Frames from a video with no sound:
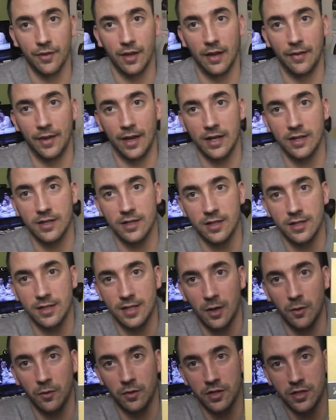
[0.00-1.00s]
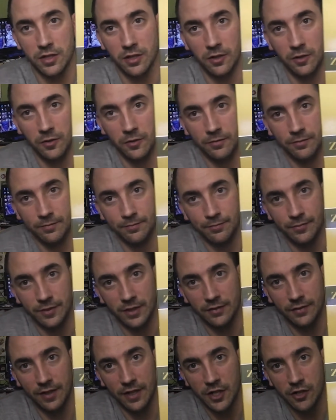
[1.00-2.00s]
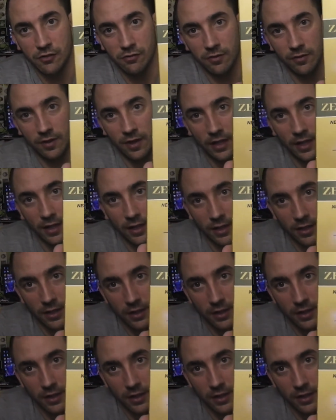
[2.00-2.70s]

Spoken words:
and that is Zelda 2, The Adventure of Link.